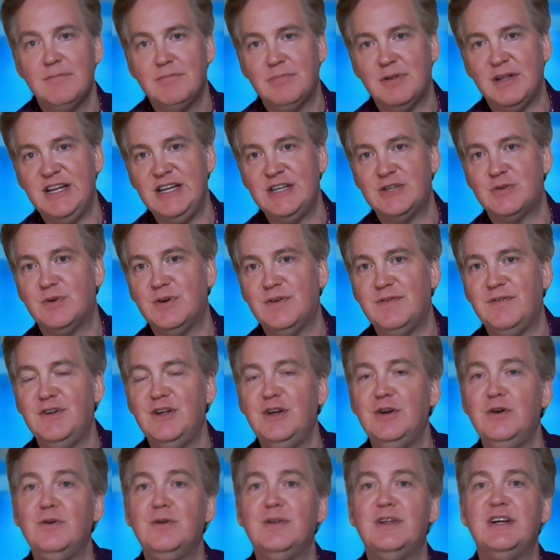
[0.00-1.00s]
Please
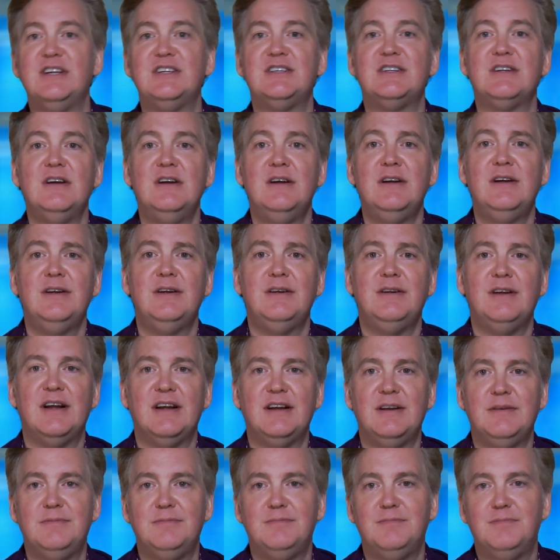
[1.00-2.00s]
review this
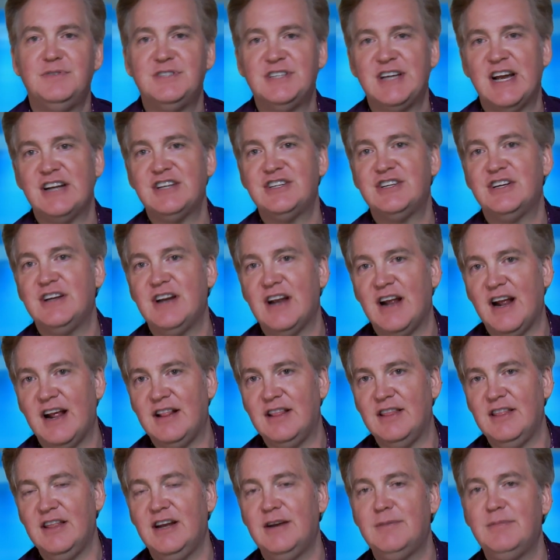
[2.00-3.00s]
section a
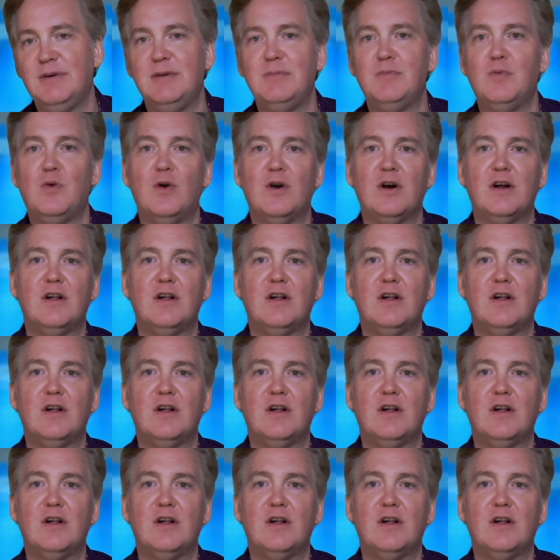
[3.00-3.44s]
little bit more